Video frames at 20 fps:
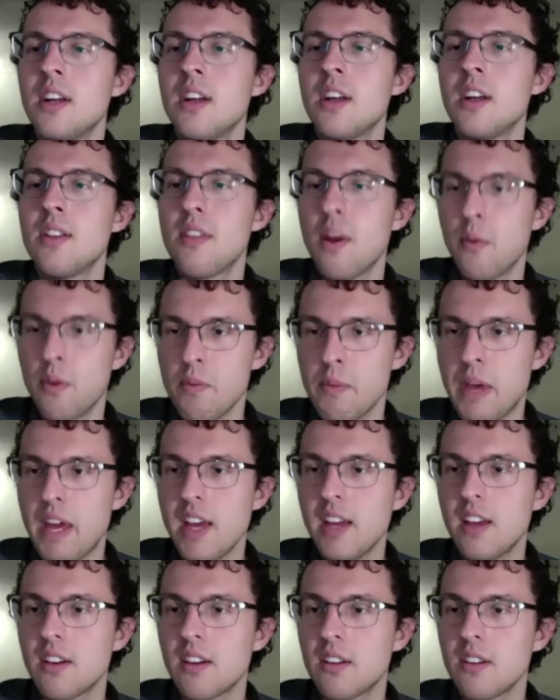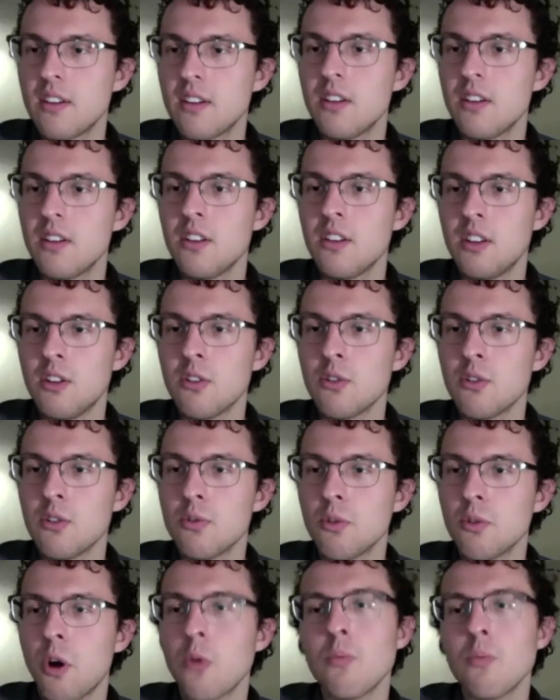that we make,
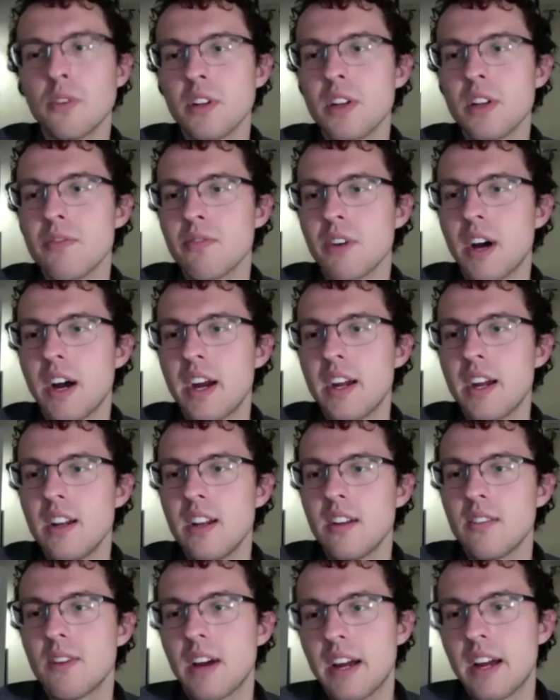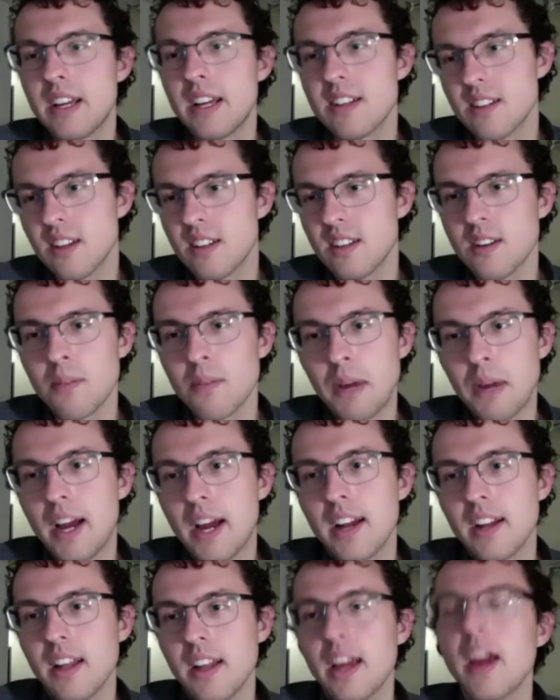you hopefully find, I guess, like some
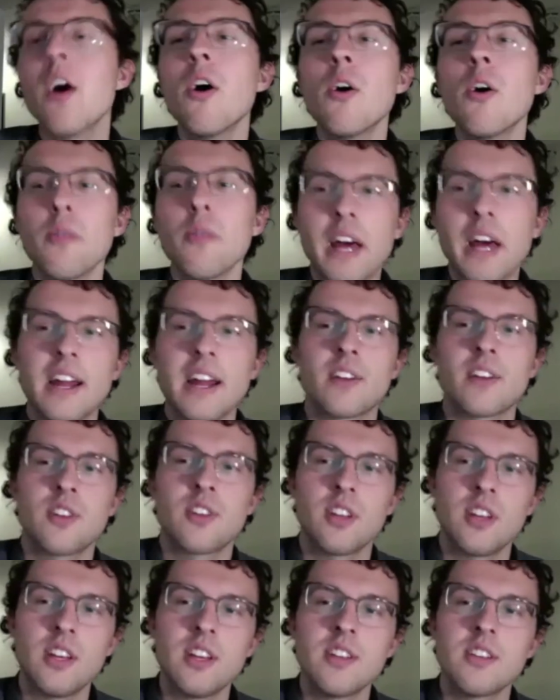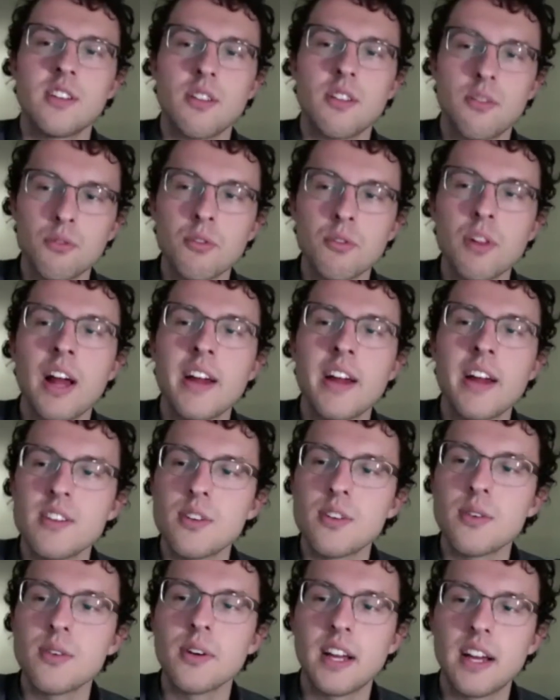kind of like, oh, that actually is the through line
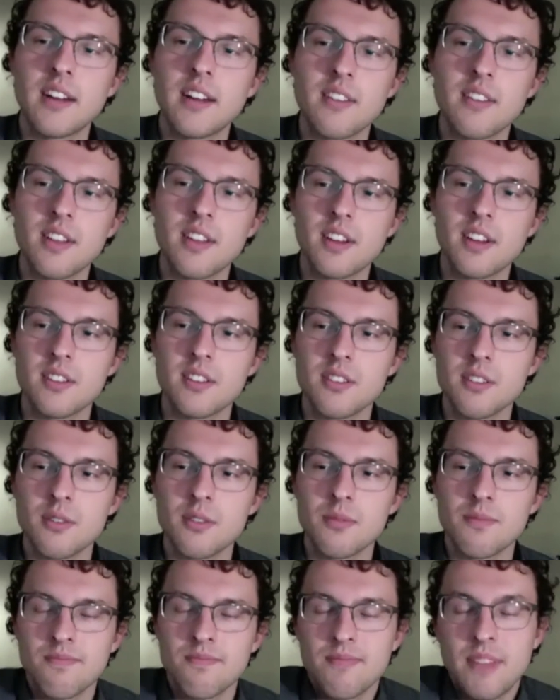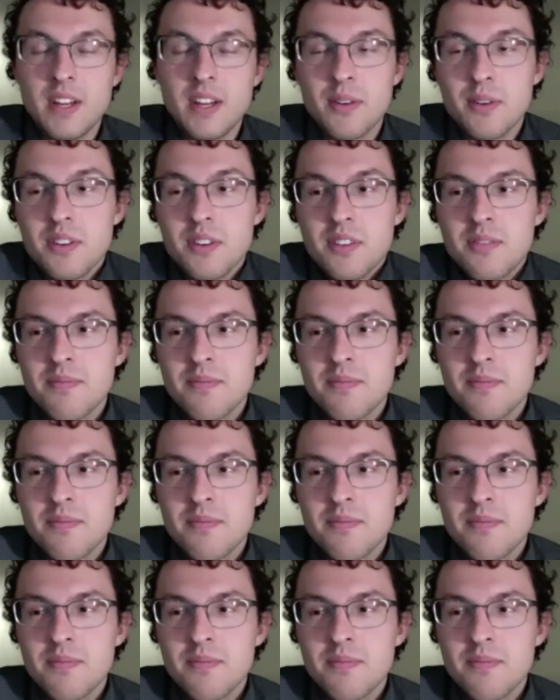to it kind of thing. So anyways.